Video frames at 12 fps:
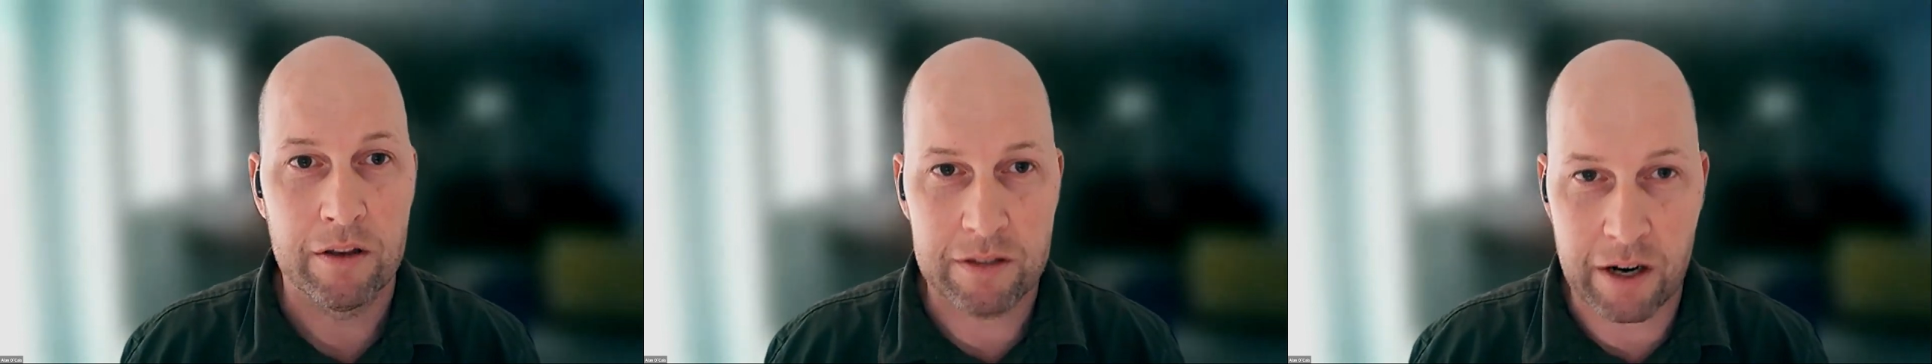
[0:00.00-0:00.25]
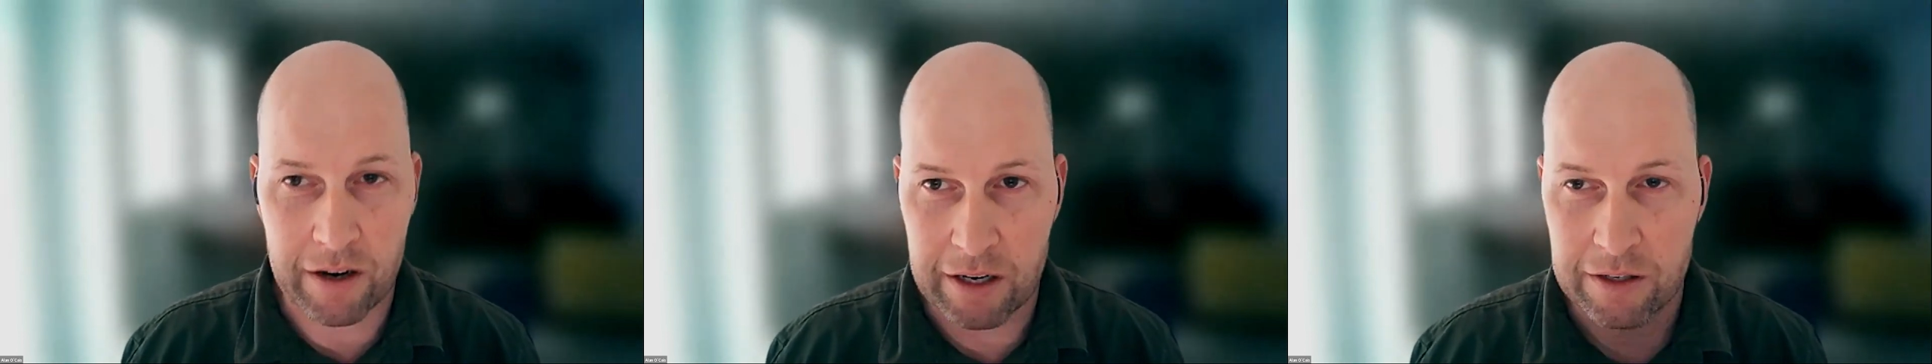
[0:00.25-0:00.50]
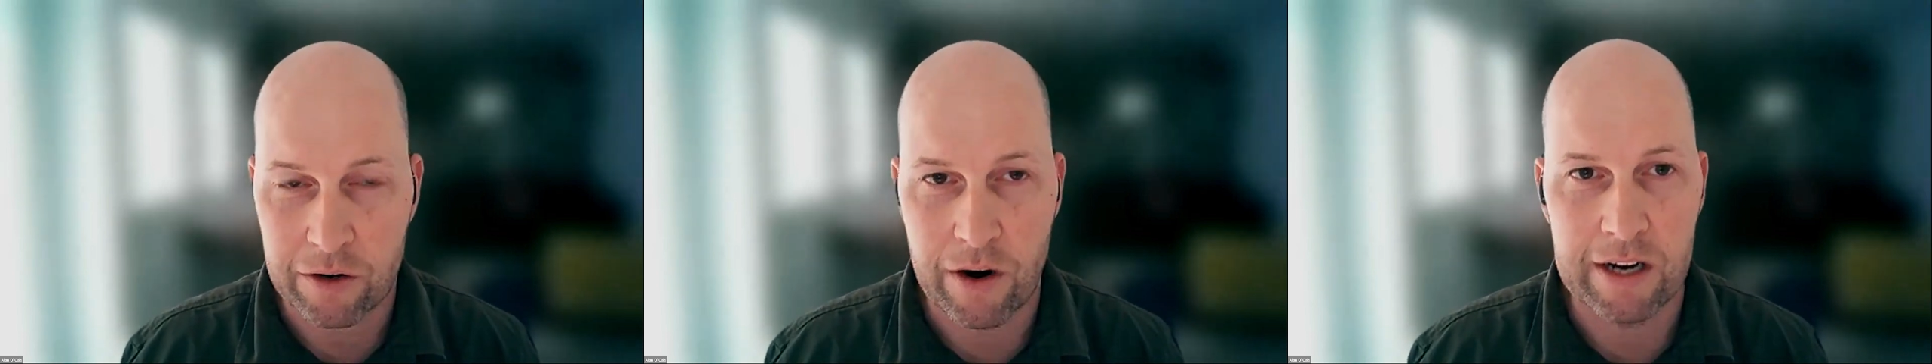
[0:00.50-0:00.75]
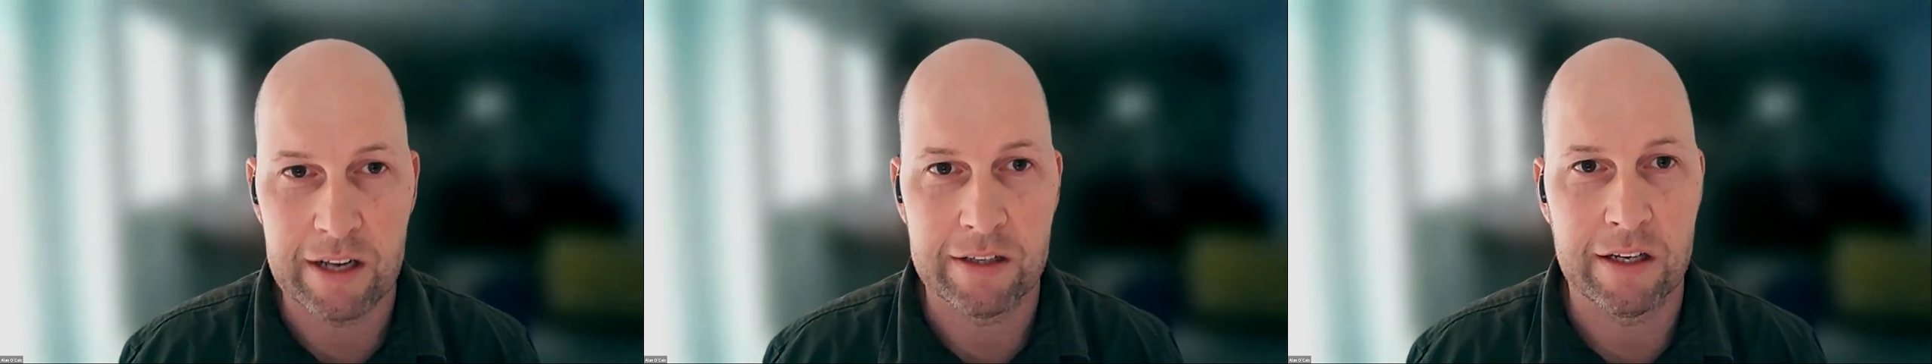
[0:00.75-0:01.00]
start
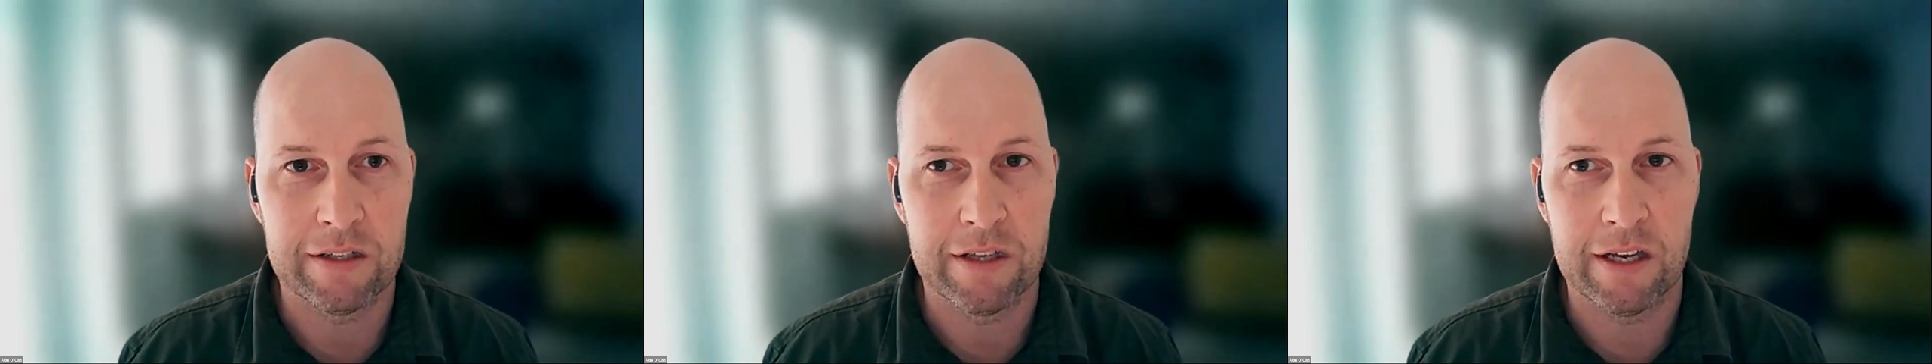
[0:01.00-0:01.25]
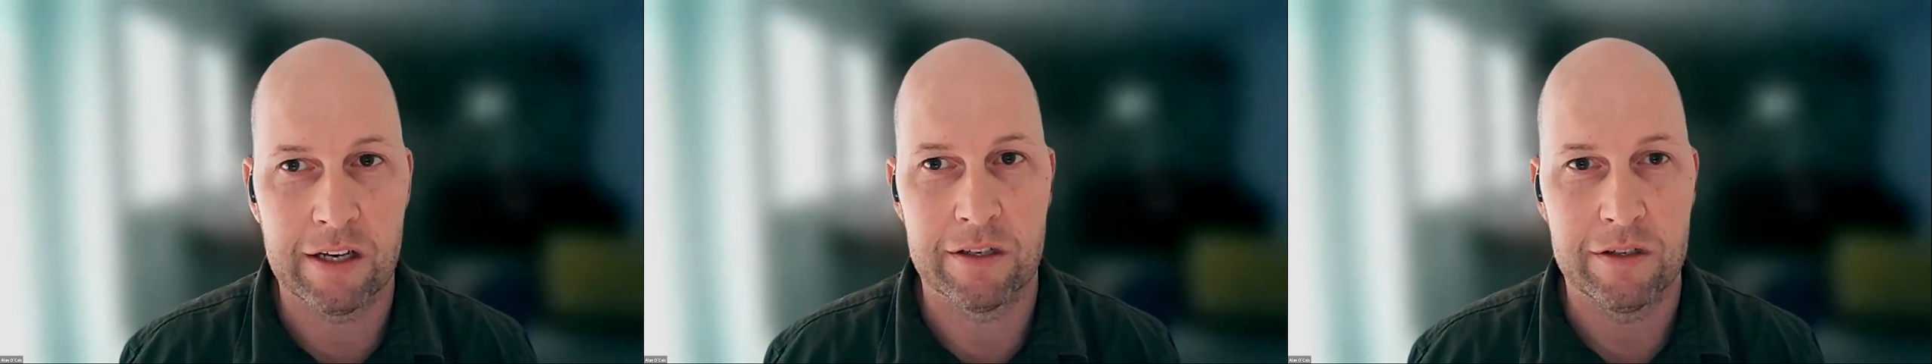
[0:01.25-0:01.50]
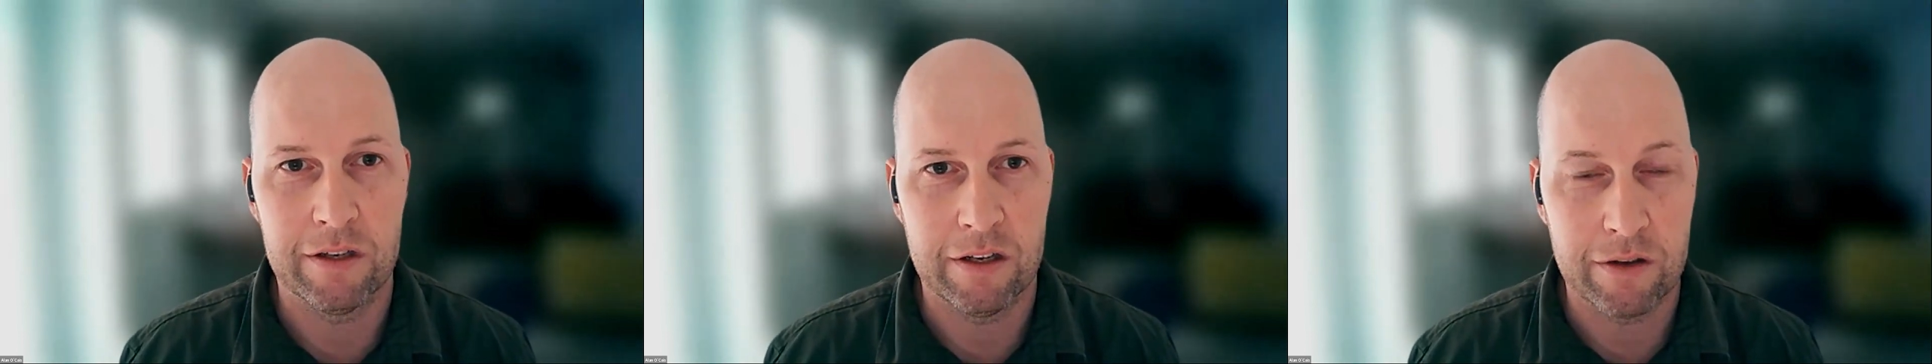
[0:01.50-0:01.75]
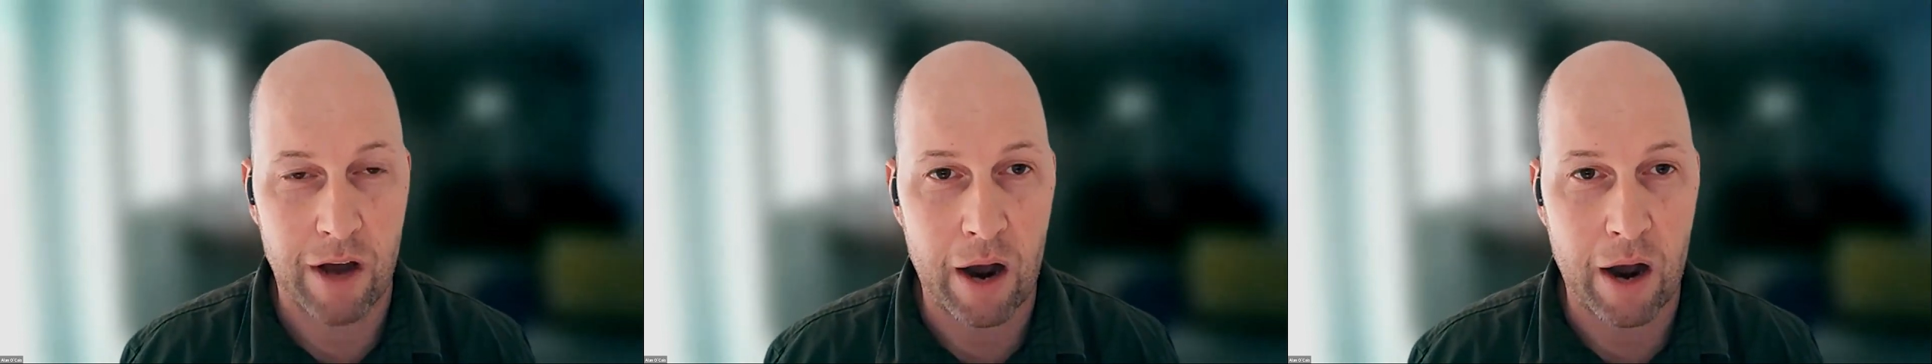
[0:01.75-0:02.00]
integrating these things
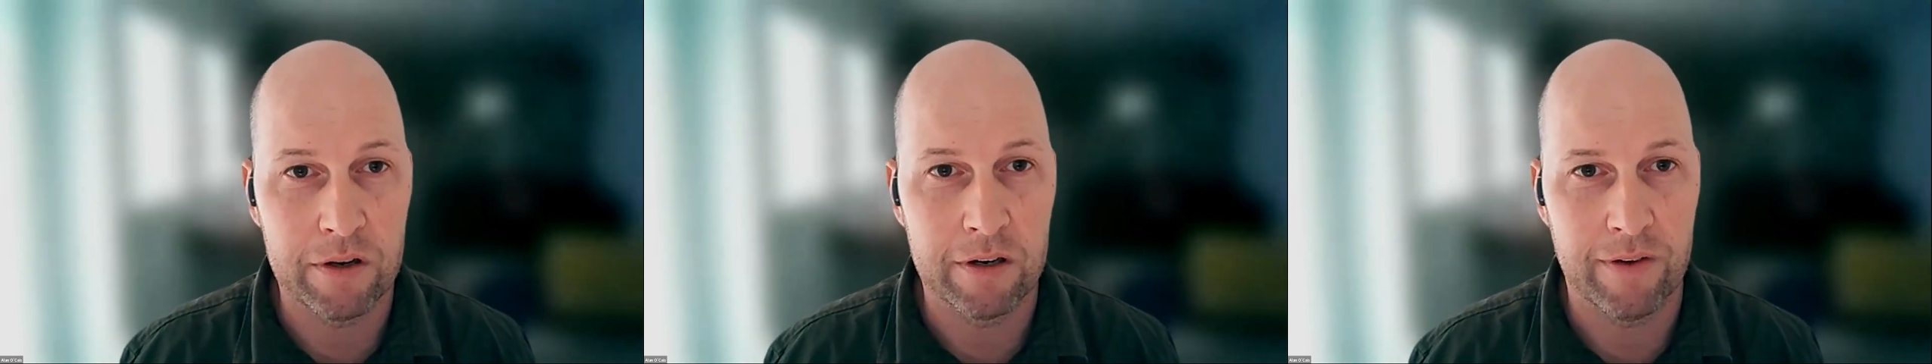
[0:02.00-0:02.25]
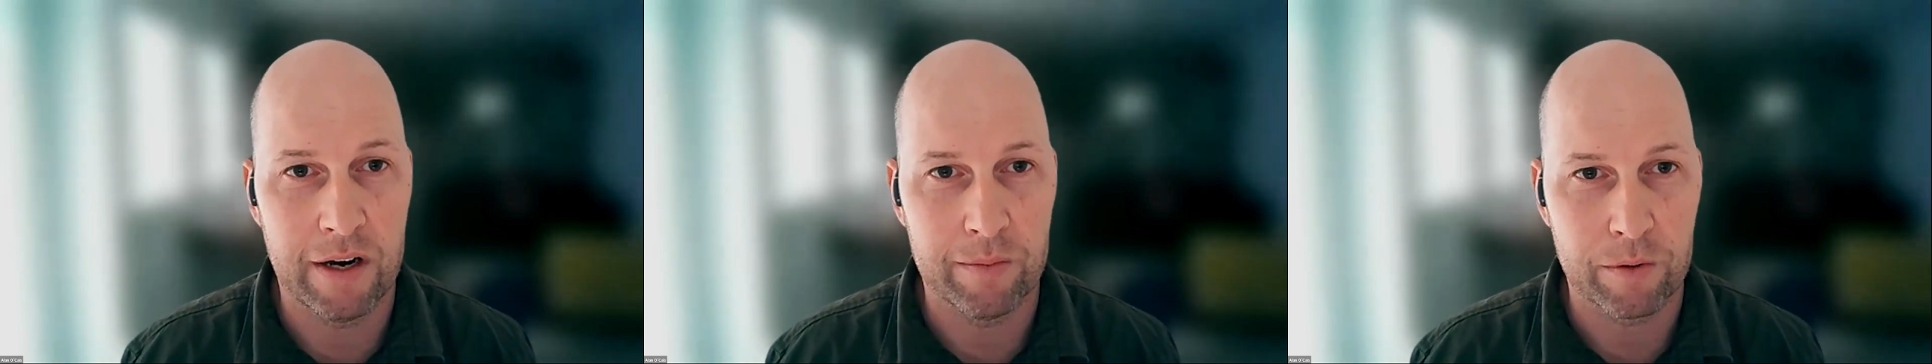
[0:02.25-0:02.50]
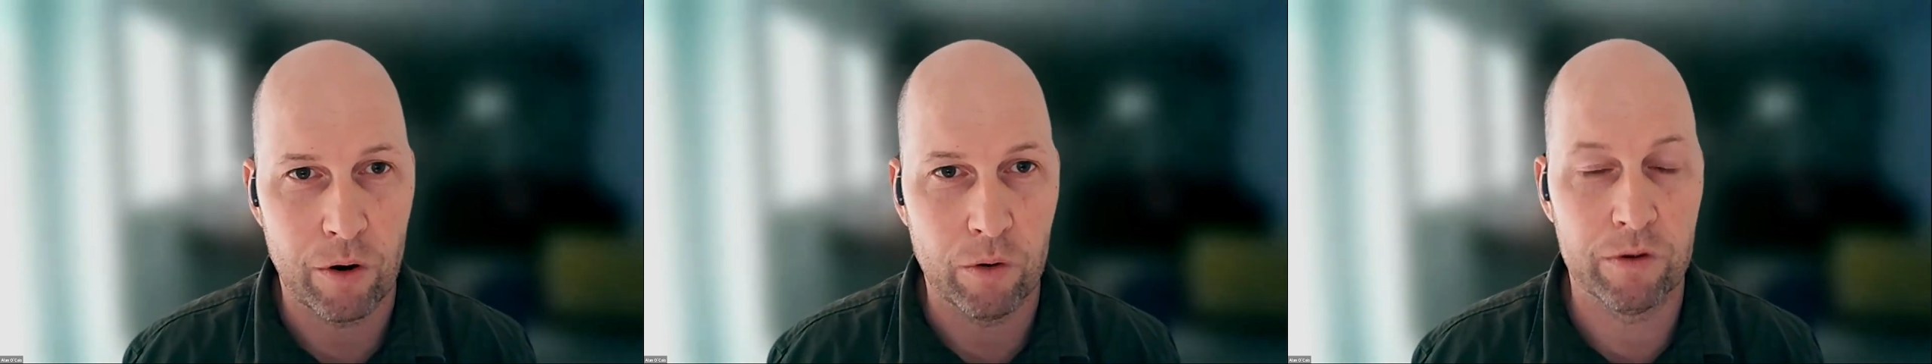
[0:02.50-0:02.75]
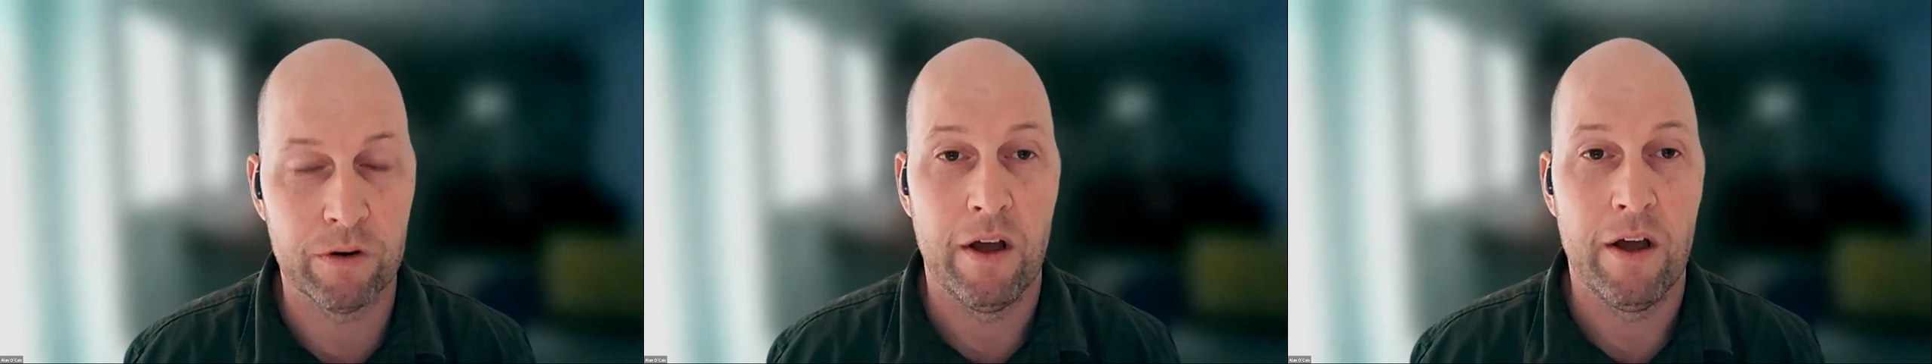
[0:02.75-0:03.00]
into how you develop
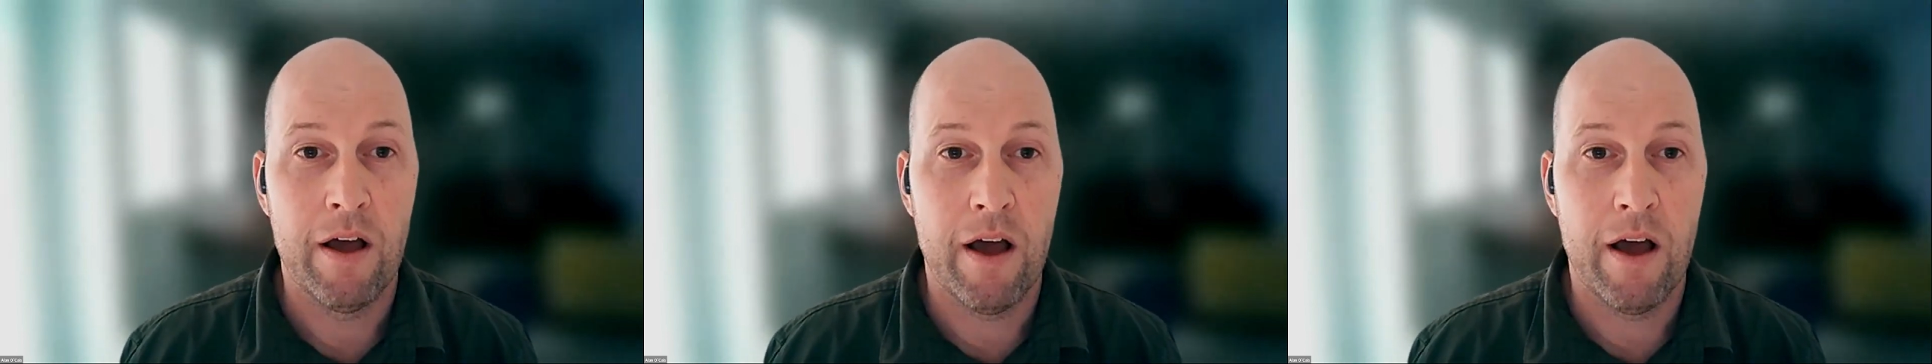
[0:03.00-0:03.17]
code.